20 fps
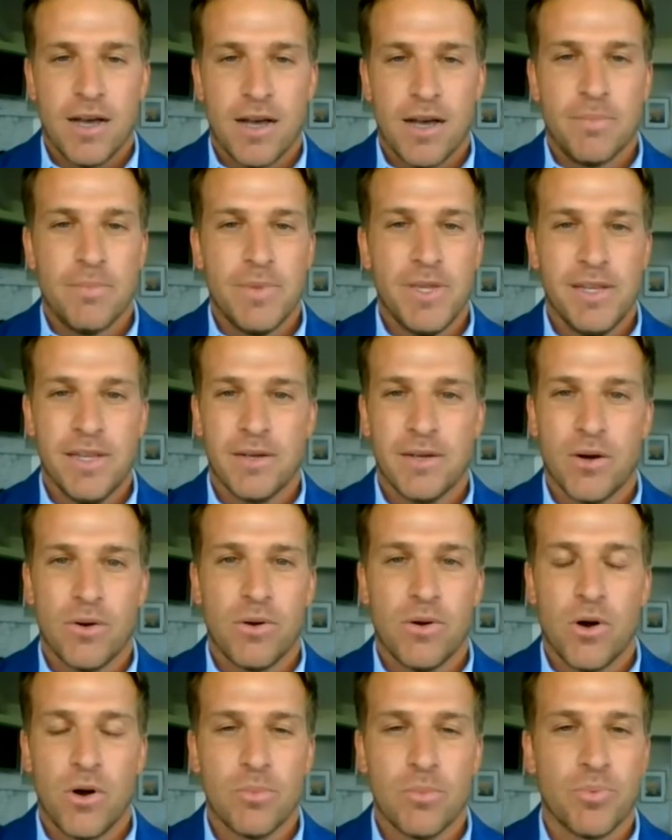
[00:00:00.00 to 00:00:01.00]
Median
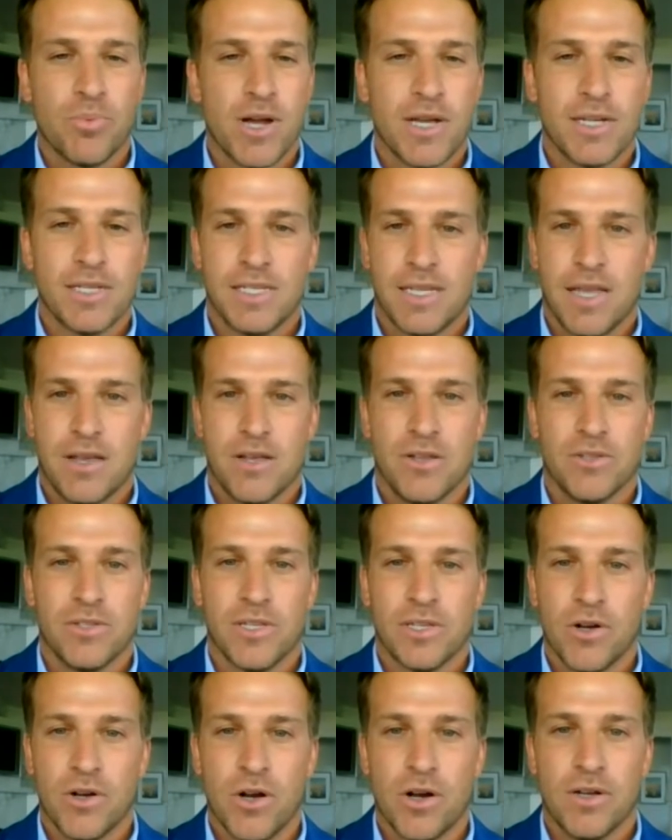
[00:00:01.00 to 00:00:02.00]
home price sales
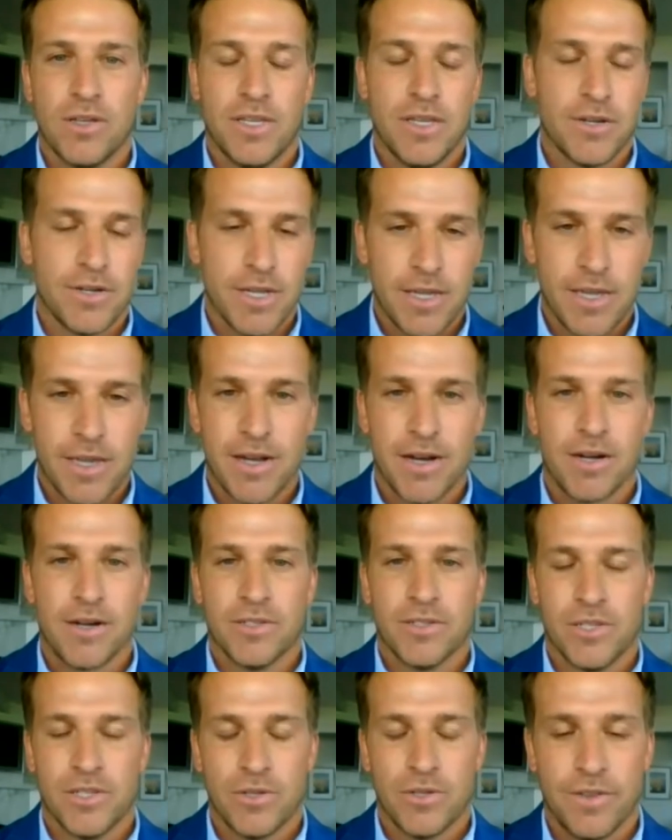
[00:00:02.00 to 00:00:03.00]
year to year,
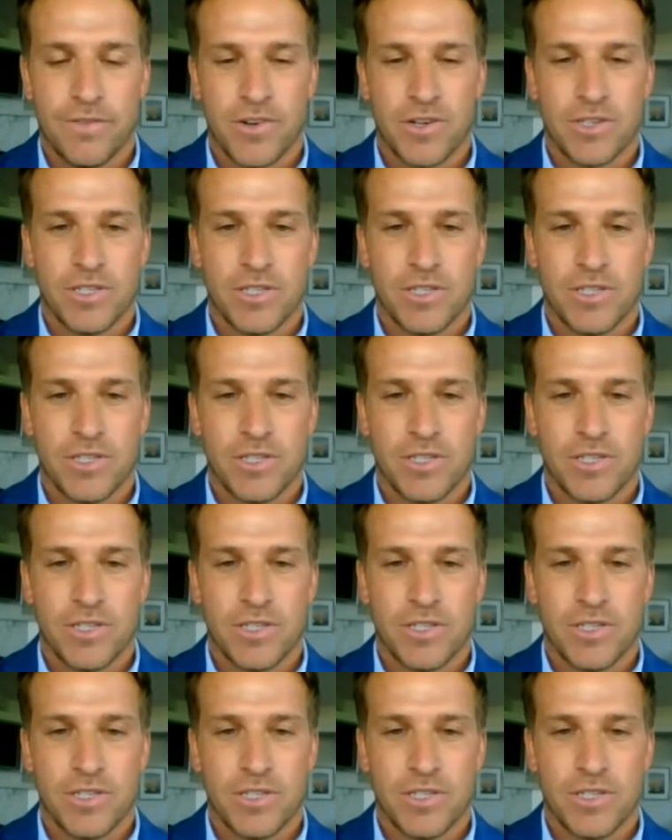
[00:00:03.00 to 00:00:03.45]
so in the first half.